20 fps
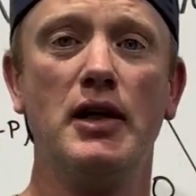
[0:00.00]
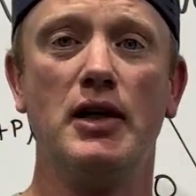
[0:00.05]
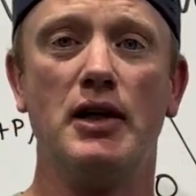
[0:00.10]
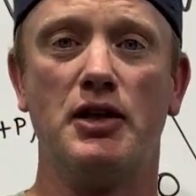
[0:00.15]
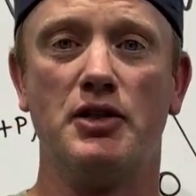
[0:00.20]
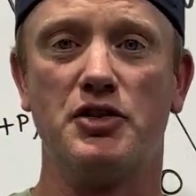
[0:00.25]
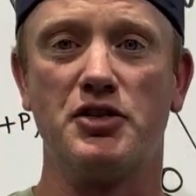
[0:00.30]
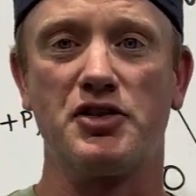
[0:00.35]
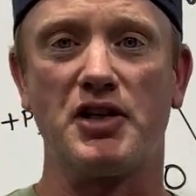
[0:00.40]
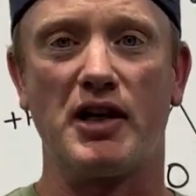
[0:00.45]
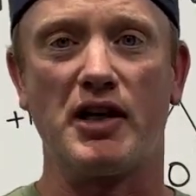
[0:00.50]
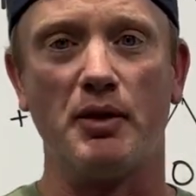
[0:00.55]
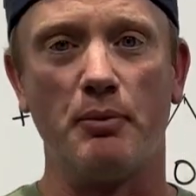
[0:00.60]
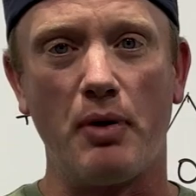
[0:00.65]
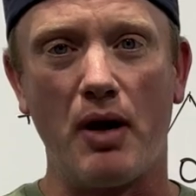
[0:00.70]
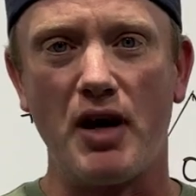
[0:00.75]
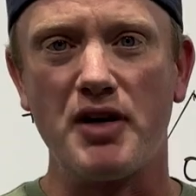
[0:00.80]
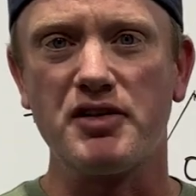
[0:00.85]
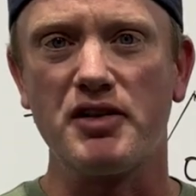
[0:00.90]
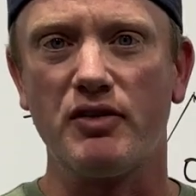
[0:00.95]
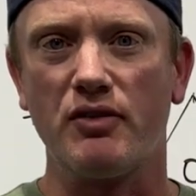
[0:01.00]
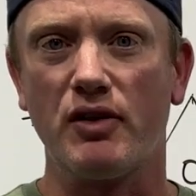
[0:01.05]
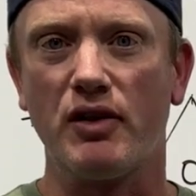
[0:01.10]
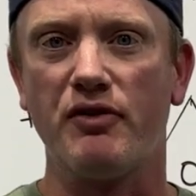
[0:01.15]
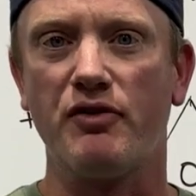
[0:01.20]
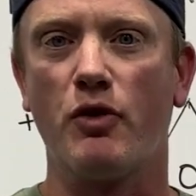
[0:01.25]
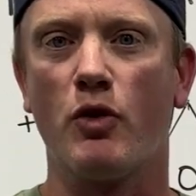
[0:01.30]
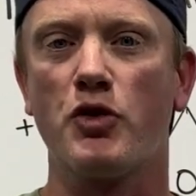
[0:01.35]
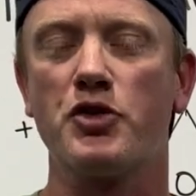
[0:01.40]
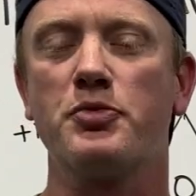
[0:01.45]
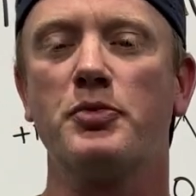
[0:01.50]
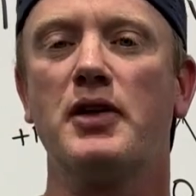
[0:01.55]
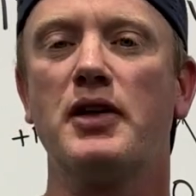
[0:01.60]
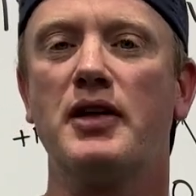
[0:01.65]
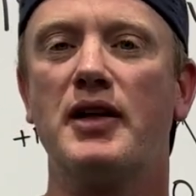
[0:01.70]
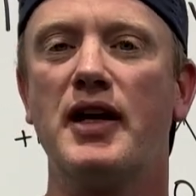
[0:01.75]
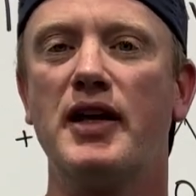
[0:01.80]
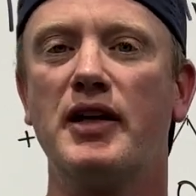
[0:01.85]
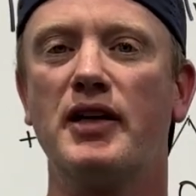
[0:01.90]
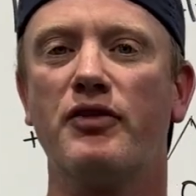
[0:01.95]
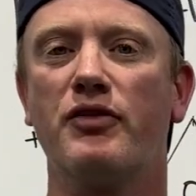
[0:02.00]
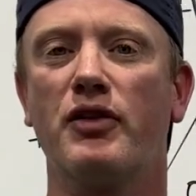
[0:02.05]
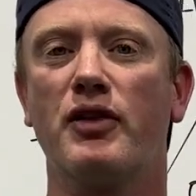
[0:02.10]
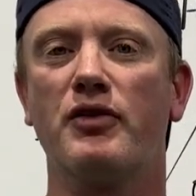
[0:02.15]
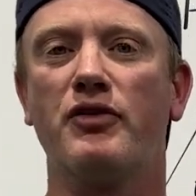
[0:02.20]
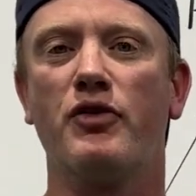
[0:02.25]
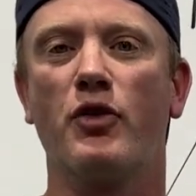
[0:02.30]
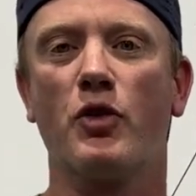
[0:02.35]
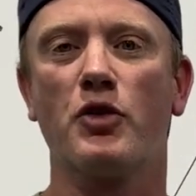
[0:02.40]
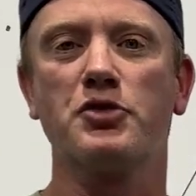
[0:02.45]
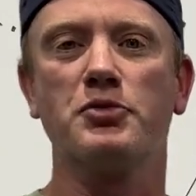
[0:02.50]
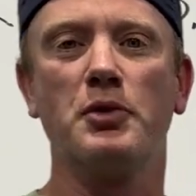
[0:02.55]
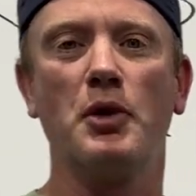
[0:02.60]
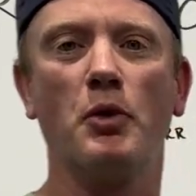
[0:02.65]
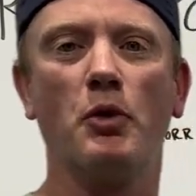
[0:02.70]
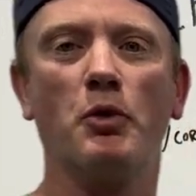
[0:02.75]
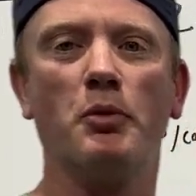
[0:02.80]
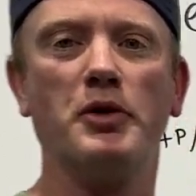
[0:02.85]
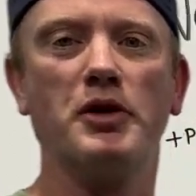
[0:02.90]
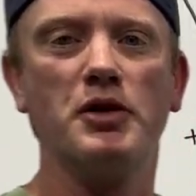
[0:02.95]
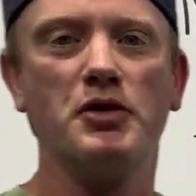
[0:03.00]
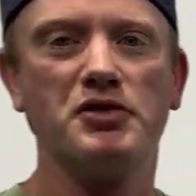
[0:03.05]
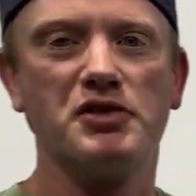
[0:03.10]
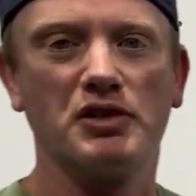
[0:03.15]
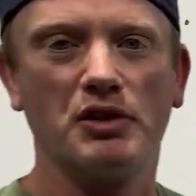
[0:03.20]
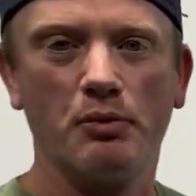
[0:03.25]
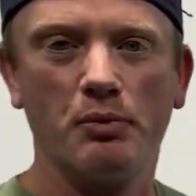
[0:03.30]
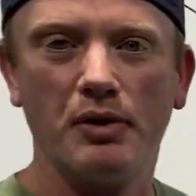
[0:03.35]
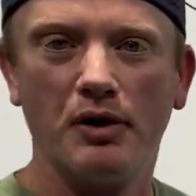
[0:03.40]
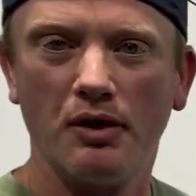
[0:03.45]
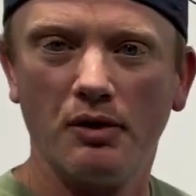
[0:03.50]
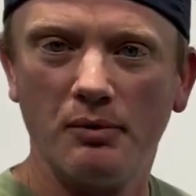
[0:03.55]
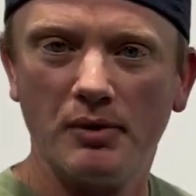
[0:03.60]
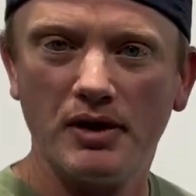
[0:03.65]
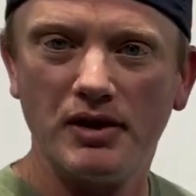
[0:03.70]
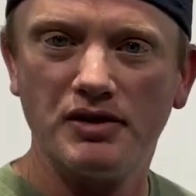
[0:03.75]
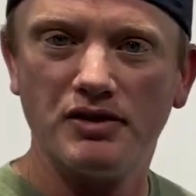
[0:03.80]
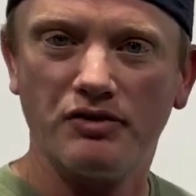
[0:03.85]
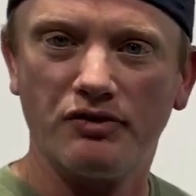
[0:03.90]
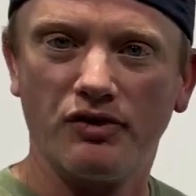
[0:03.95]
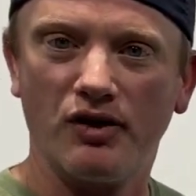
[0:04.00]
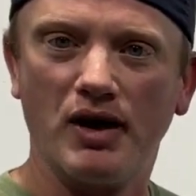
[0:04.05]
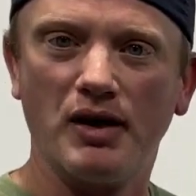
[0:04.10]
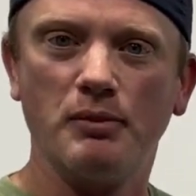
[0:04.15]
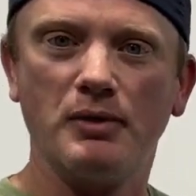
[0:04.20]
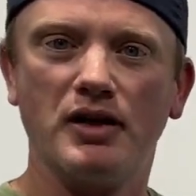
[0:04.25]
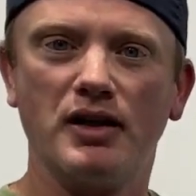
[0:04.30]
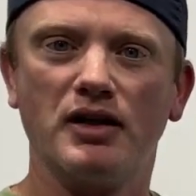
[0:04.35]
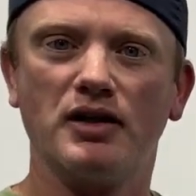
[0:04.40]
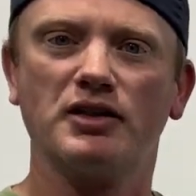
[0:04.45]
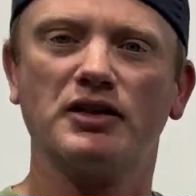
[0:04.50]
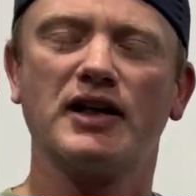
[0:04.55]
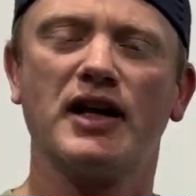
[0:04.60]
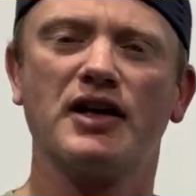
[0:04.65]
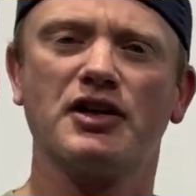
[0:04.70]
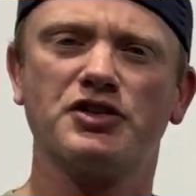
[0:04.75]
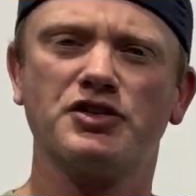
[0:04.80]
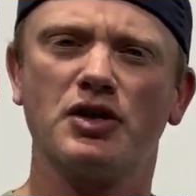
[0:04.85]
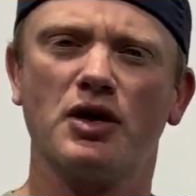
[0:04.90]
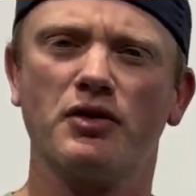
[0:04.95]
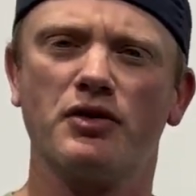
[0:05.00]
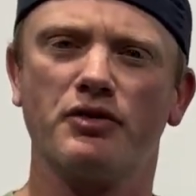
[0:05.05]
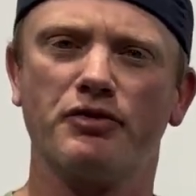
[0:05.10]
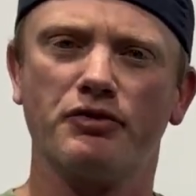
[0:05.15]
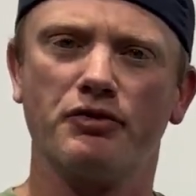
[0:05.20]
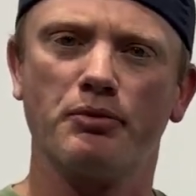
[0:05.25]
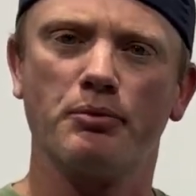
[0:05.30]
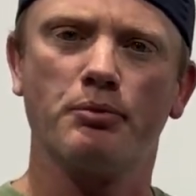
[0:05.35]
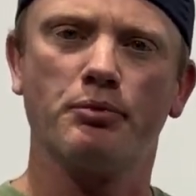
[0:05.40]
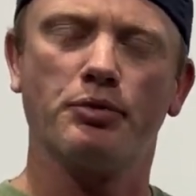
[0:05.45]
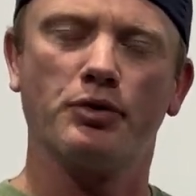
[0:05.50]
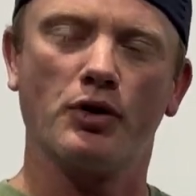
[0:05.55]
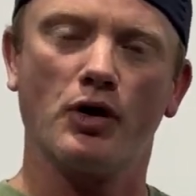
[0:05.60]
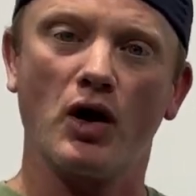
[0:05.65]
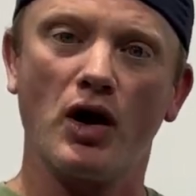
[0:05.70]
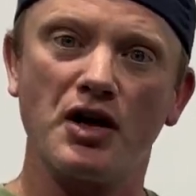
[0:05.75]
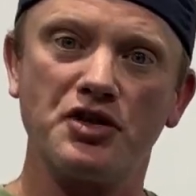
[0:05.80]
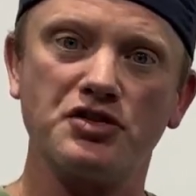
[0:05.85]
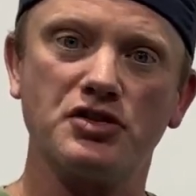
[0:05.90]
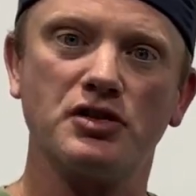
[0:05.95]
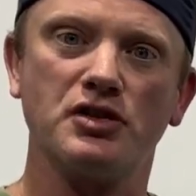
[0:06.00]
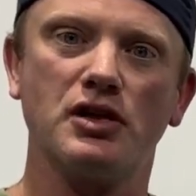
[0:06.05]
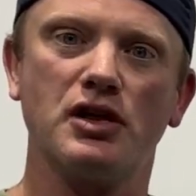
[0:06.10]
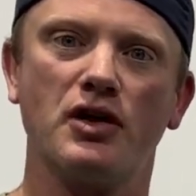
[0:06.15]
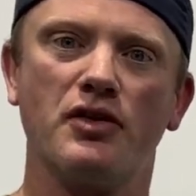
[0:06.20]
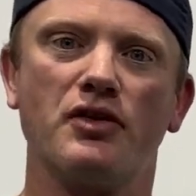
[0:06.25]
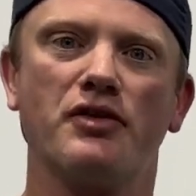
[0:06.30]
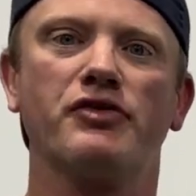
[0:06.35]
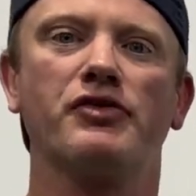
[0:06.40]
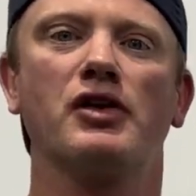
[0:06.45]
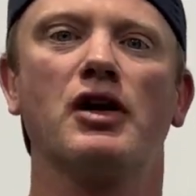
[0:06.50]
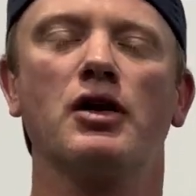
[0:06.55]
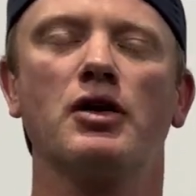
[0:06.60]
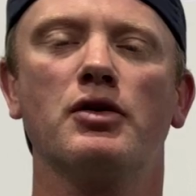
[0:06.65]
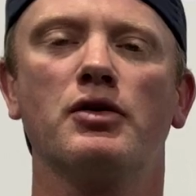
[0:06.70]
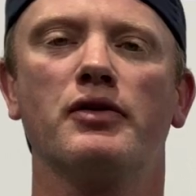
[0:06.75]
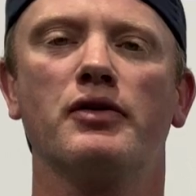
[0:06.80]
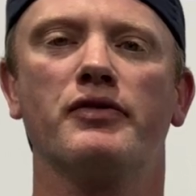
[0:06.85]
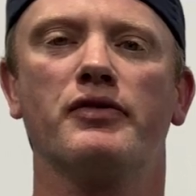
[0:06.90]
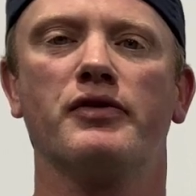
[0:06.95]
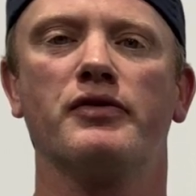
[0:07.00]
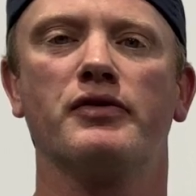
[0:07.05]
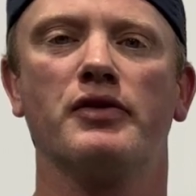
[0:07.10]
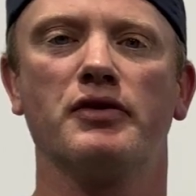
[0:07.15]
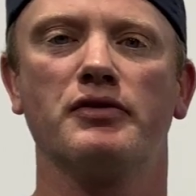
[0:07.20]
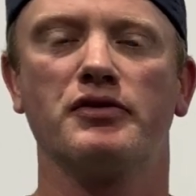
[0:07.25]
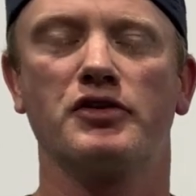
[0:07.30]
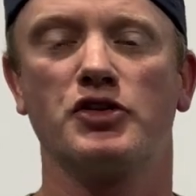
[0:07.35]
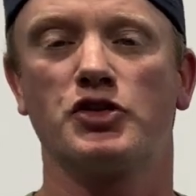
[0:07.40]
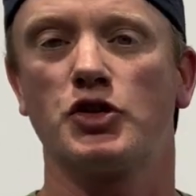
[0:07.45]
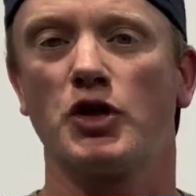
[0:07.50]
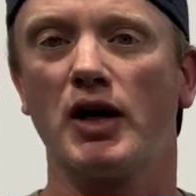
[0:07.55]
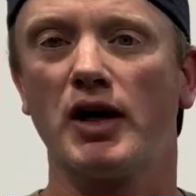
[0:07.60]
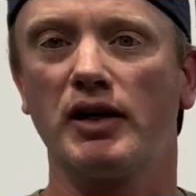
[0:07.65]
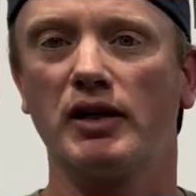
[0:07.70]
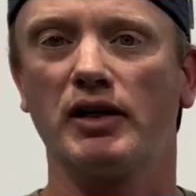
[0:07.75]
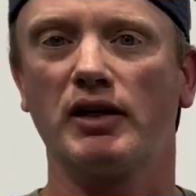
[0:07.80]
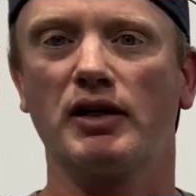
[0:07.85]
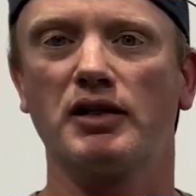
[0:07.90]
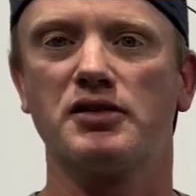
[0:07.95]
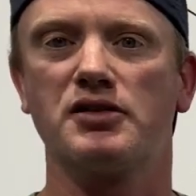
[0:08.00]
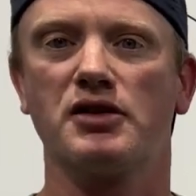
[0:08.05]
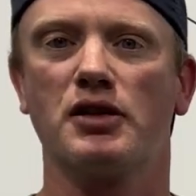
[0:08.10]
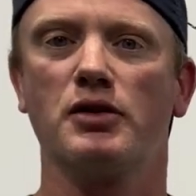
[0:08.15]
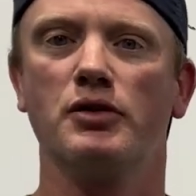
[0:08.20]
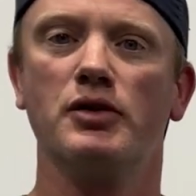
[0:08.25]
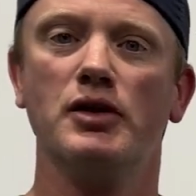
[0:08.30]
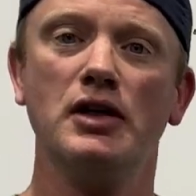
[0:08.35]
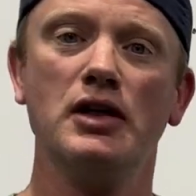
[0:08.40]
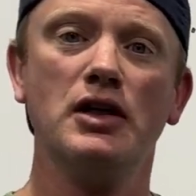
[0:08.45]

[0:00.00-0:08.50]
And just like in positive reinforcement and negative reinforcement, we'll be using the pyramid to frame in and kind of show the progression, the flow of the training. And so